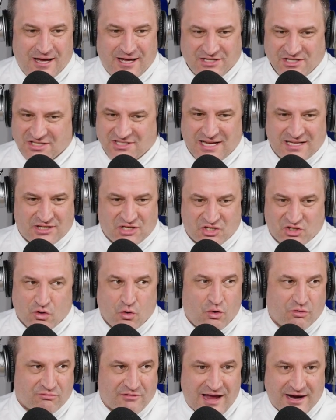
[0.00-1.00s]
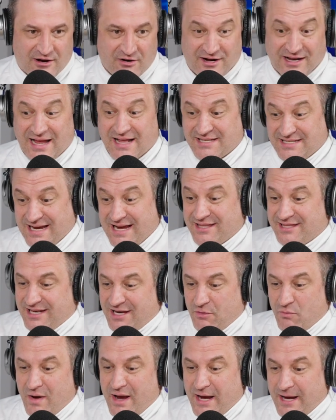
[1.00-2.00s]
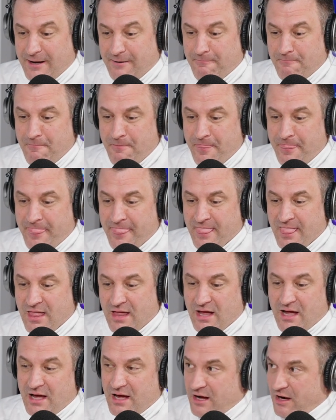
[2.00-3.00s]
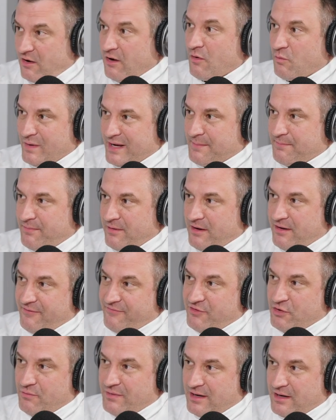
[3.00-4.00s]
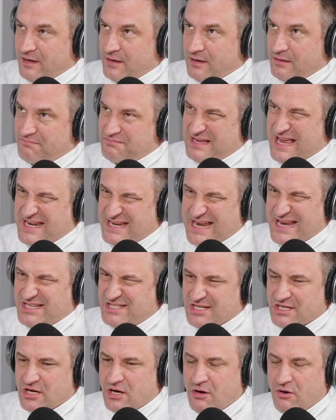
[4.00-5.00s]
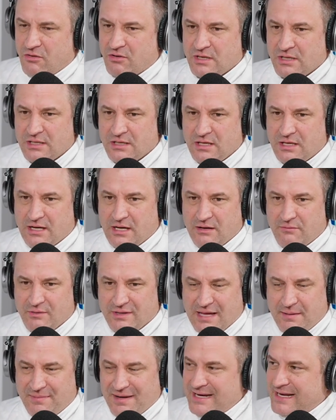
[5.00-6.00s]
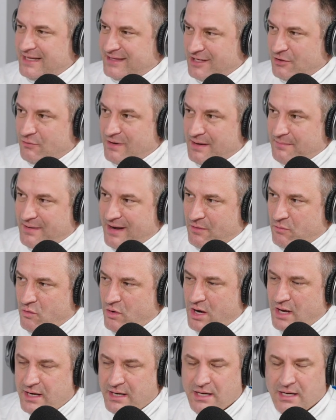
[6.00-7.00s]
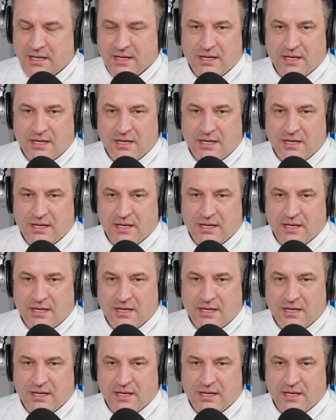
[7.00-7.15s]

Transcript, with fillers: Just set the school record against Anthony Wayne a few 10 days ago when they beat Anthony Wayne by 1.